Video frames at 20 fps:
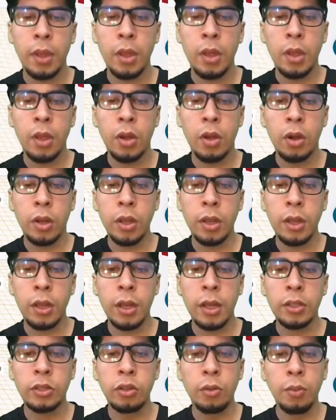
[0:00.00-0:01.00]
Okay,
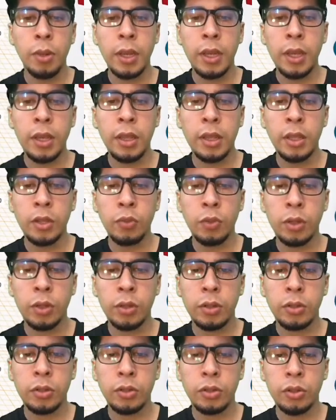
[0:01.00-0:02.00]
let's duplicate this one.
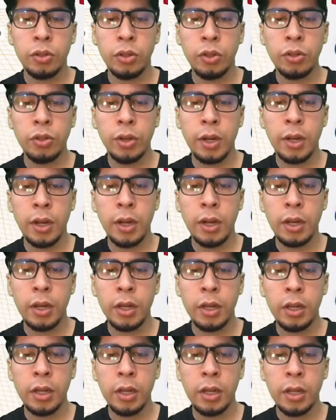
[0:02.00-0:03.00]
So you're gonna
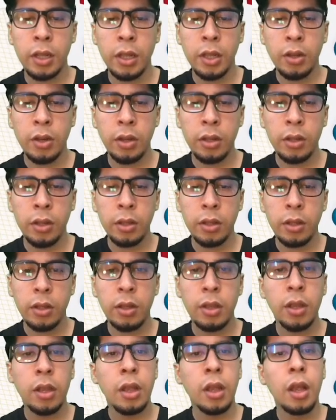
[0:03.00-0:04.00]
click on it,
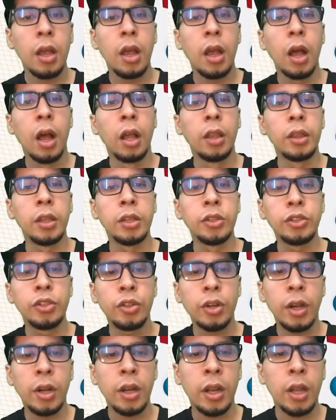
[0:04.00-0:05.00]
and then you're
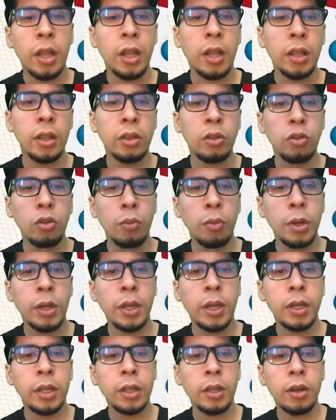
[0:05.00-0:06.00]
gonna
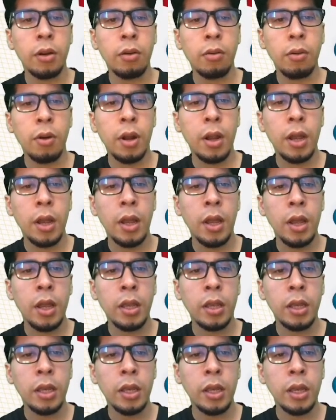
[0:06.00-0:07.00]
duplicate right
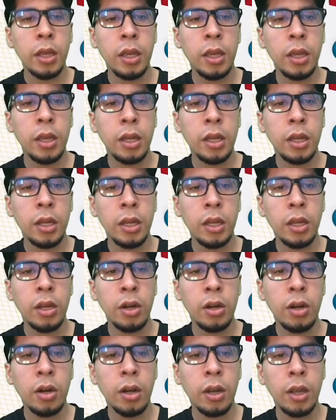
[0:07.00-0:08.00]
in
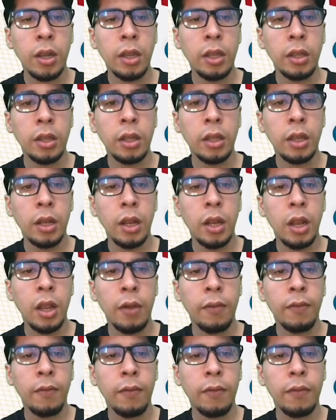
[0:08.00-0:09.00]
here in the
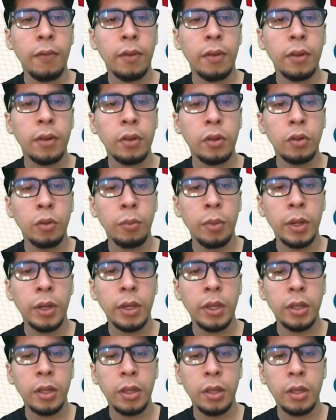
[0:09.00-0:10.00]
left. Duplicate.
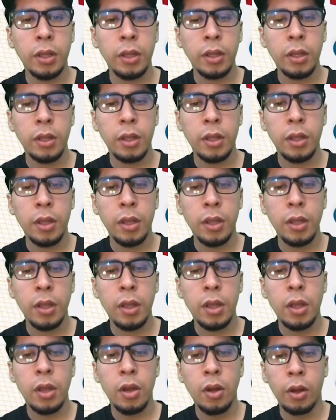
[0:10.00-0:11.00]

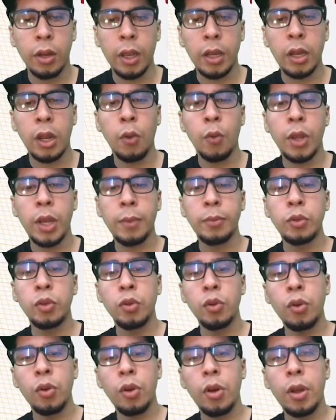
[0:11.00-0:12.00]
Okay, now we have
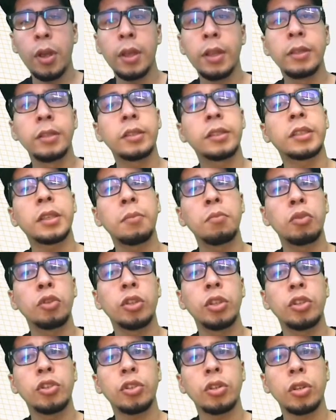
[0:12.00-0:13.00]
two in the same
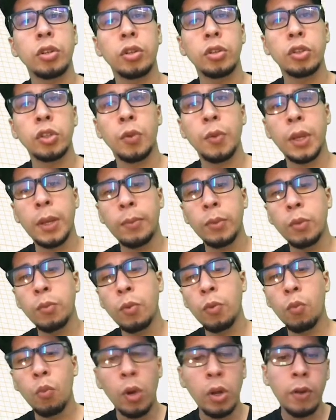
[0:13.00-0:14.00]
position, so we have to
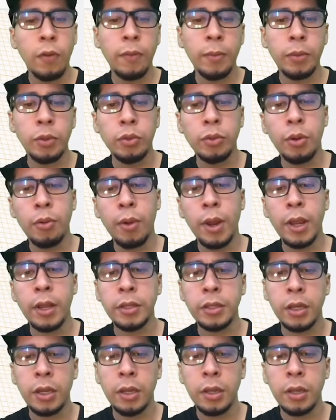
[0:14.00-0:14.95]
move one of them to the right hand side.